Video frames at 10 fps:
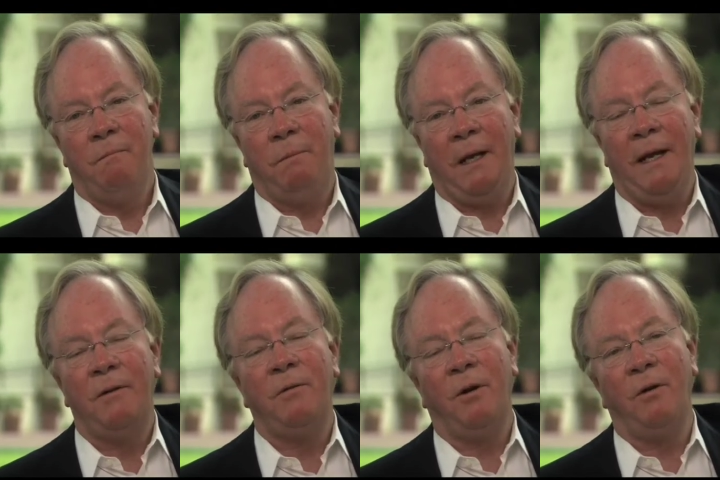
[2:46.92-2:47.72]

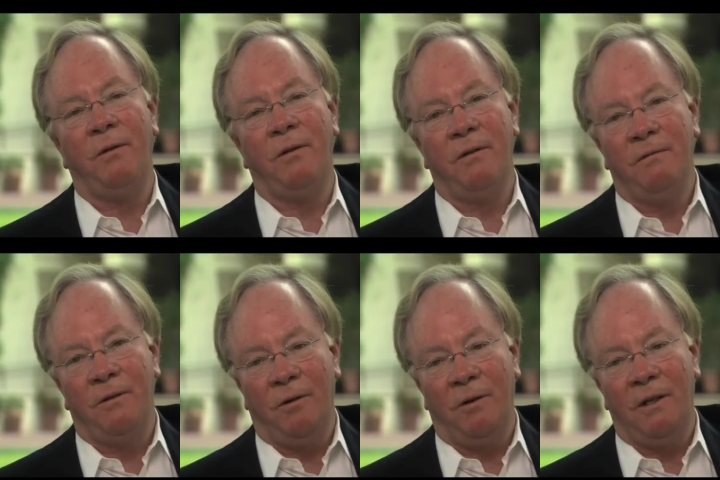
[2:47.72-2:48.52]
planned growth
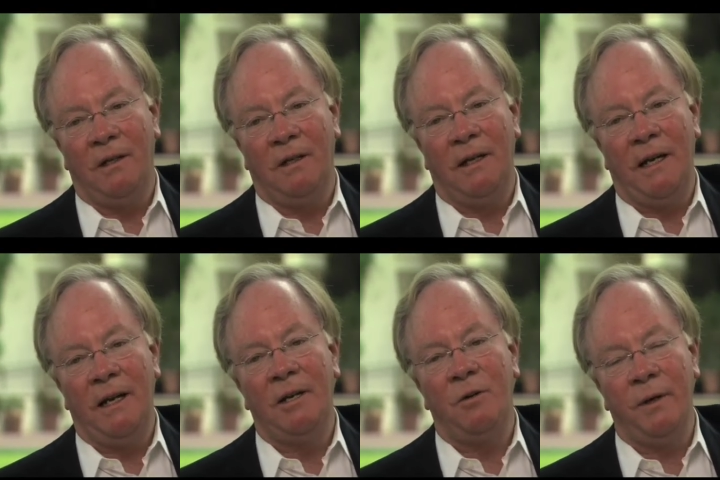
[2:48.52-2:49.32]
for oil
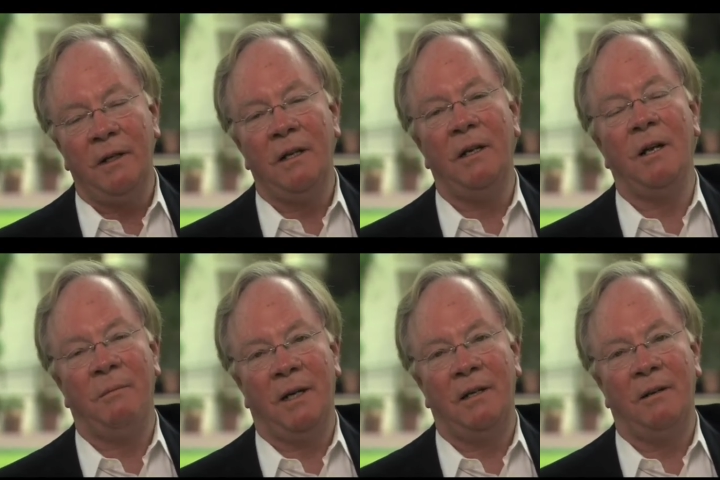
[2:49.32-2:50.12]
and a dwindling
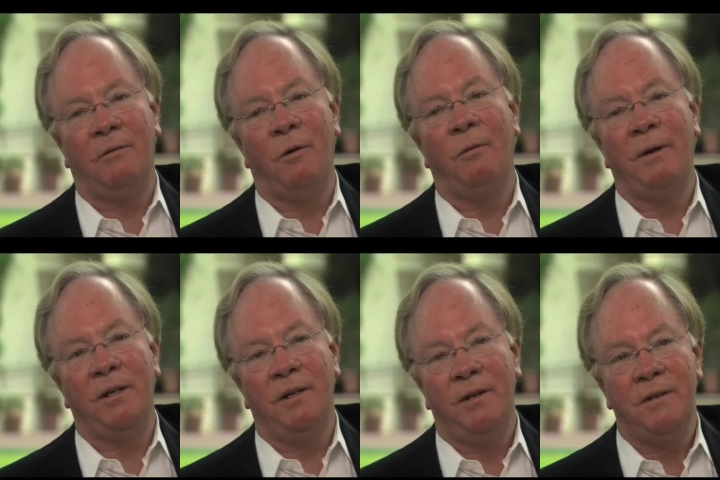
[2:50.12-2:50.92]
amount of oil we
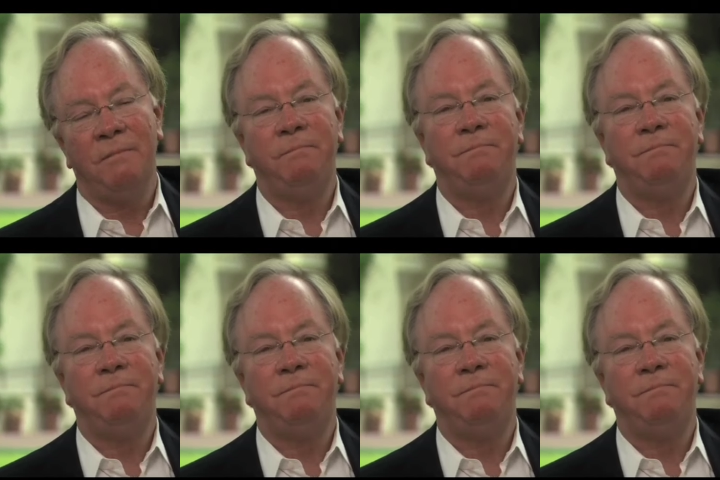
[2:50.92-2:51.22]
can use.